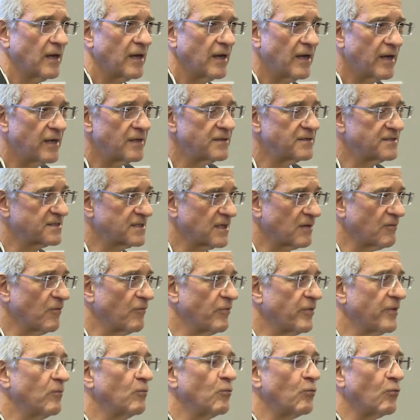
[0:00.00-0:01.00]
and some of
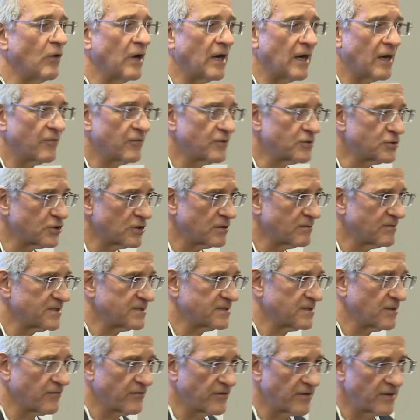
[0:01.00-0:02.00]
them while the
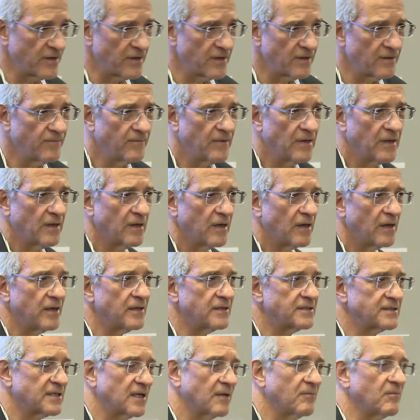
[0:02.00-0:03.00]
Germans are there, uh,
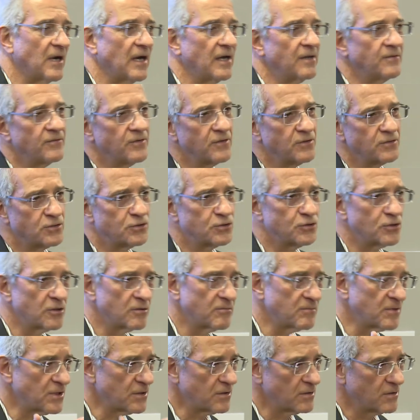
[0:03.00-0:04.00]
some under
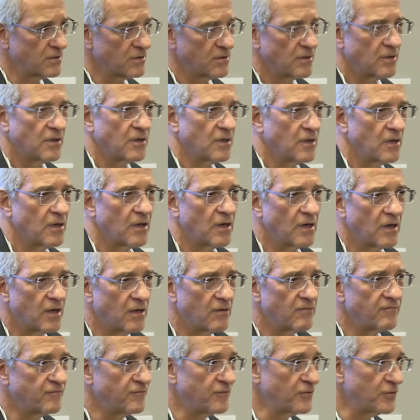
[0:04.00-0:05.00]
German
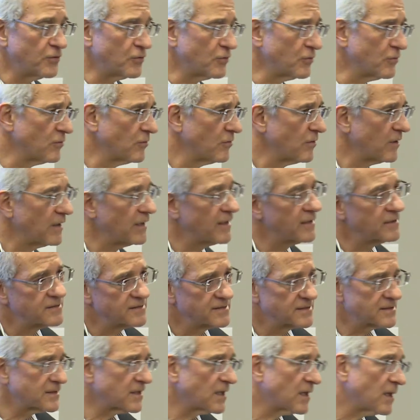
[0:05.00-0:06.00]
uh, view, and
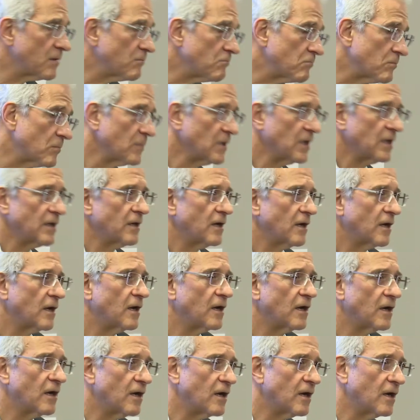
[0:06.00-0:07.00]
some
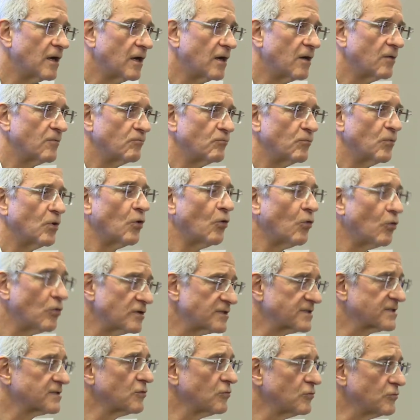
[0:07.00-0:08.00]
uh,
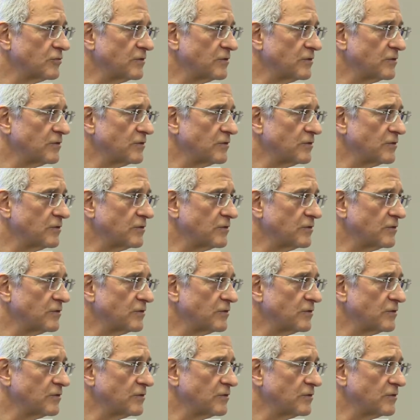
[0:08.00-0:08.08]
also